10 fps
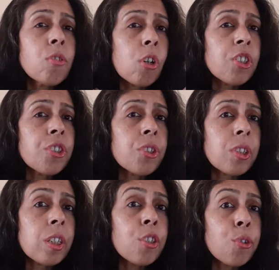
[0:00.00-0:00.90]
not just
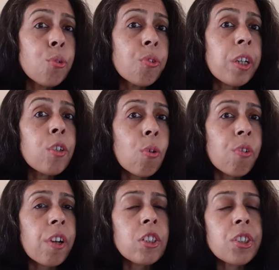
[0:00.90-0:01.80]
in Ukraine or
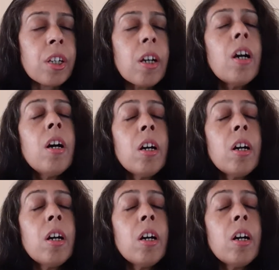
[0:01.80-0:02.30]
Russia,